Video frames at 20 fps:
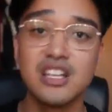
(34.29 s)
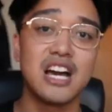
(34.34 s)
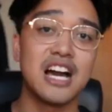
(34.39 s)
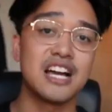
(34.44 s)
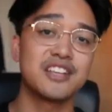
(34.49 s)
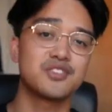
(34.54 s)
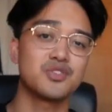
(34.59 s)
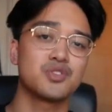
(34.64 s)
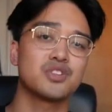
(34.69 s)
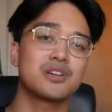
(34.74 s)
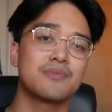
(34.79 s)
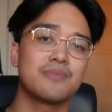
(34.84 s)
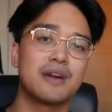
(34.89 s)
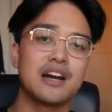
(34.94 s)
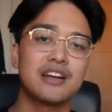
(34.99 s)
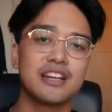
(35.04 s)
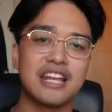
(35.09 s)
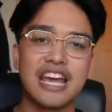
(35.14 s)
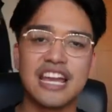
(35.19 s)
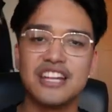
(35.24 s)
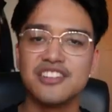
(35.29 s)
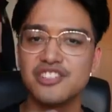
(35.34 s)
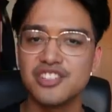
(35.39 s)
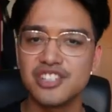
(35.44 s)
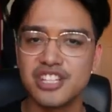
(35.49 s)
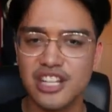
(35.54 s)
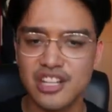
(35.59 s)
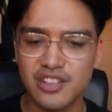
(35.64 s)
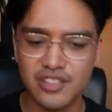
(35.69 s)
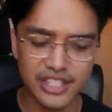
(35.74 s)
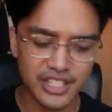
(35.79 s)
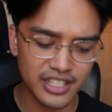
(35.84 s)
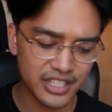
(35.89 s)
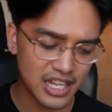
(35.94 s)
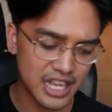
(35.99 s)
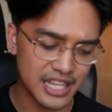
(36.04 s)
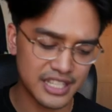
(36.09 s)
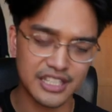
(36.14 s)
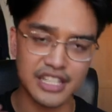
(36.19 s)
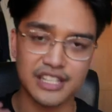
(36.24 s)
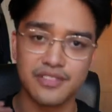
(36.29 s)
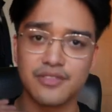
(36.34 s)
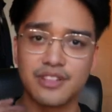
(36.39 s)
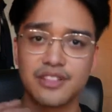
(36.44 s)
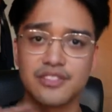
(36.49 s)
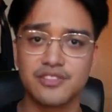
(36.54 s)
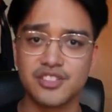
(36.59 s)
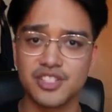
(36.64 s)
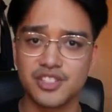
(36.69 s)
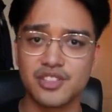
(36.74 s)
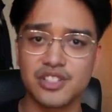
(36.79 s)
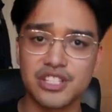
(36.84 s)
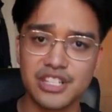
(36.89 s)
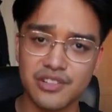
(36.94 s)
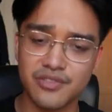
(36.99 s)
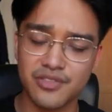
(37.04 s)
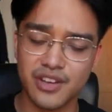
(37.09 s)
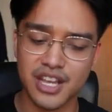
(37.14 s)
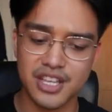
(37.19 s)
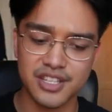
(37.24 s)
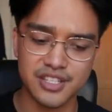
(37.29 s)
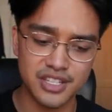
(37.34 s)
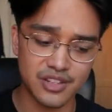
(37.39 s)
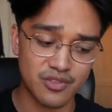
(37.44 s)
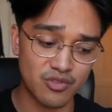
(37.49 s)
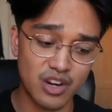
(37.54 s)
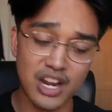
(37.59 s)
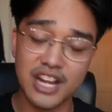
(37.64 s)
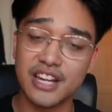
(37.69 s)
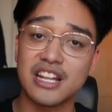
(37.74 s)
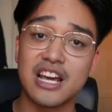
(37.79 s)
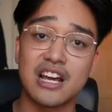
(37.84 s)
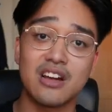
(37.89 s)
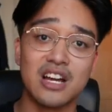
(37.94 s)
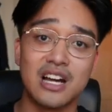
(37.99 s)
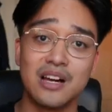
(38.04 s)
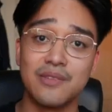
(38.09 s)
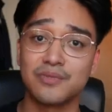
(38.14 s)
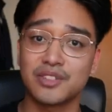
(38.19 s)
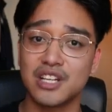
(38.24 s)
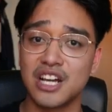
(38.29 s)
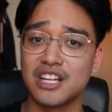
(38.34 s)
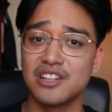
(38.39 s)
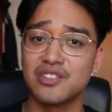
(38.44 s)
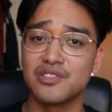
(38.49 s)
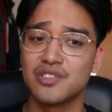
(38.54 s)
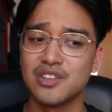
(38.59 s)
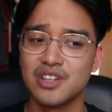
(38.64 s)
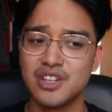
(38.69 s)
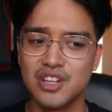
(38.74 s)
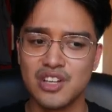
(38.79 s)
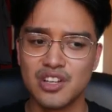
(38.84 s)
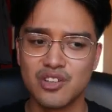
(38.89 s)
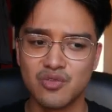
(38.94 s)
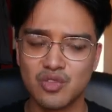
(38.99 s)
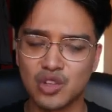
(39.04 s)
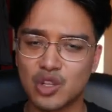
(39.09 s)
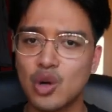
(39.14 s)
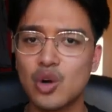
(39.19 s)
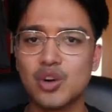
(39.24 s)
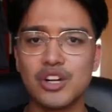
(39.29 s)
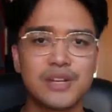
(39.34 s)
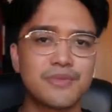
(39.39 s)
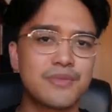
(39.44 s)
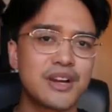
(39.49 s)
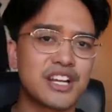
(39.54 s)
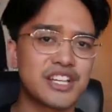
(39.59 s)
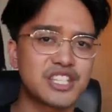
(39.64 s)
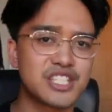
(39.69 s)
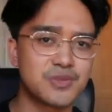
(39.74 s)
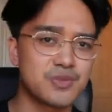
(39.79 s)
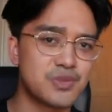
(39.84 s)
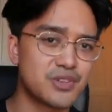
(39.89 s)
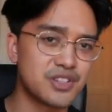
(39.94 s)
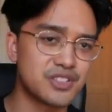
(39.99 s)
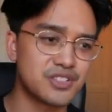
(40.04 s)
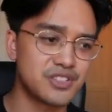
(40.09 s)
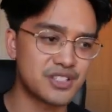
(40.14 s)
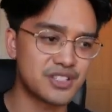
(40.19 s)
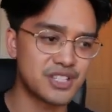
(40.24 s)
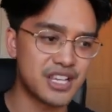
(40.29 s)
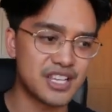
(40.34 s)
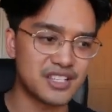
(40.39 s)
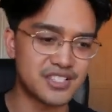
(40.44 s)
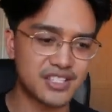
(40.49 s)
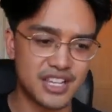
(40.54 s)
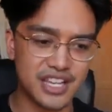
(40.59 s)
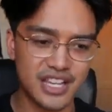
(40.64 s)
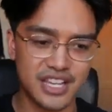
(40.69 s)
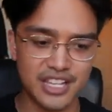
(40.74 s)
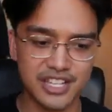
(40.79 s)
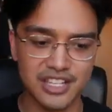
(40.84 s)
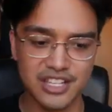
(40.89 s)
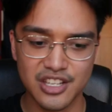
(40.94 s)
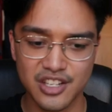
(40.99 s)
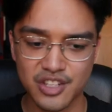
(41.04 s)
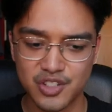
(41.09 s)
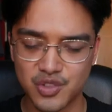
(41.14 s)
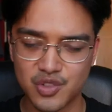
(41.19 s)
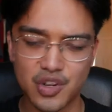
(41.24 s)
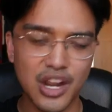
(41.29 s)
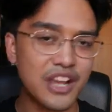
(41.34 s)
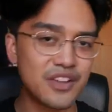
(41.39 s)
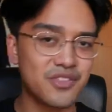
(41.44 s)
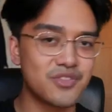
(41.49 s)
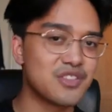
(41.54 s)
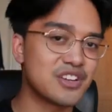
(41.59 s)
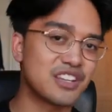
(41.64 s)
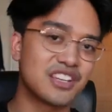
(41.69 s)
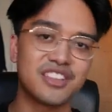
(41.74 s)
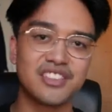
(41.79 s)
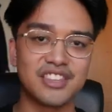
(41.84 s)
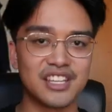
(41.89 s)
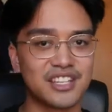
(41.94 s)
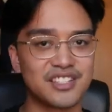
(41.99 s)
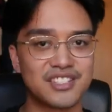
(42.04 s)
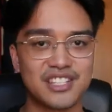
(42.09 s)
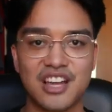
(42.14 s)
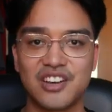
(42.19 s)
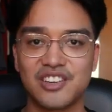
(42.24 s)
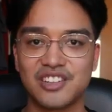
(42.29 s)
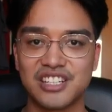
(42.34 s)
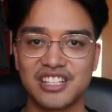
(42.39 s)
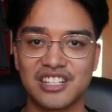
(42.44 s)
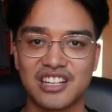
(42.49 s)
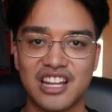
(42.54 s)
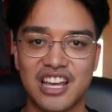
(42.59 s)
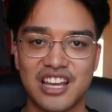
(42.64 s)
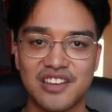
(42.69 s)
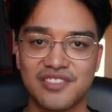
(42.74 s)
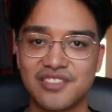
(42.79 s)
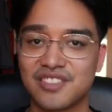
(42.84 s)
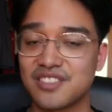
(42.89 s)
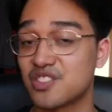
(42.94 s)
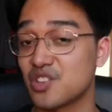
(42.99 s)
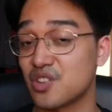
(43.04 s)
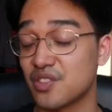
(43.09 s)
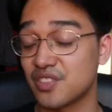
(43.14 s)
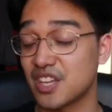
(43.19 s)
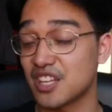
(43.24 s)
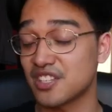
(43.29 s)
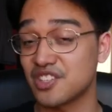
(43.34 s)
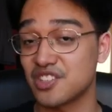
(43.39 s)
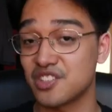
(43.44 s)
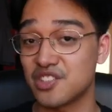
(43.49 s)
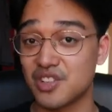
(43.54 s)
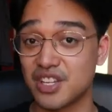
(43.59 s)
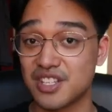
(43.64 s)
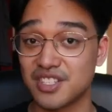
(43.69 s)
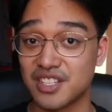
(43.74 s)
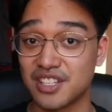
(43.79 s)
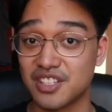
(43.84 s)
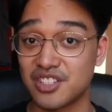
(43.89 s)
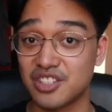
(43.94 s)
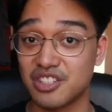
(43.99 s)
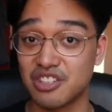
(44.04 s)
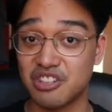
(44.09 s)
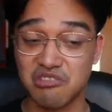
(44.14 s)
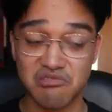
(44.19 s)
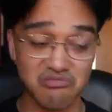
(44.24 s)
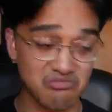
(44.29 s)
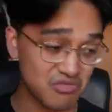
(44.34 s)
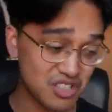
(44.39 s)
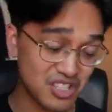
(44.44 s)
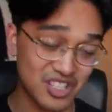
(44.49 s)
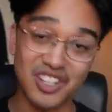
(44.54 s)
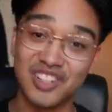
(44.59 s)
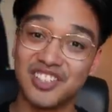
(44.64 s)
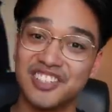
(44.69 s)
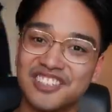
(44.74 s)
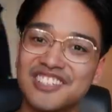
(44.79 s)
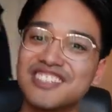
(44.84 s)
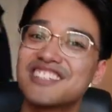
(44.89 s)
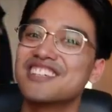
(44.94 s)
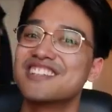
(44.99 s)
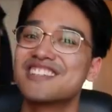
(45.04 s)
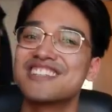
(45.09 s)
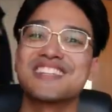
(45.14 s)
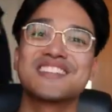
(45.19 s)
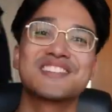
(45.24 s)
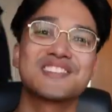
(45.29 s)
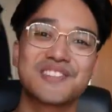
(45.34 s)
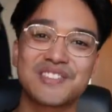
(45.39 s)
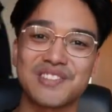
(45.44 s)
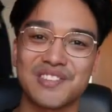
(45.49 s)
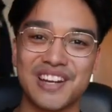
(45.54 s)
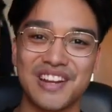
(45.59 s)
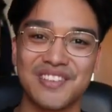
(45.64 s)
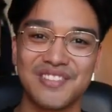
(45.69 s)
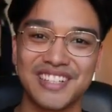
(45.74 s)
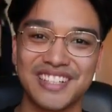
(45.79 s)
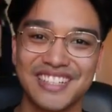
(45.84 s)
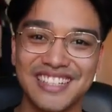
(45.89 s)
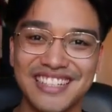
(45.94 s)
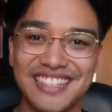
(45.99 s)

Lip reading: I talk about engineering, I give study advice, and right now I'm kind of recording my experiences as I try figure things out in life. So if that's interesting to you, consider subscribing.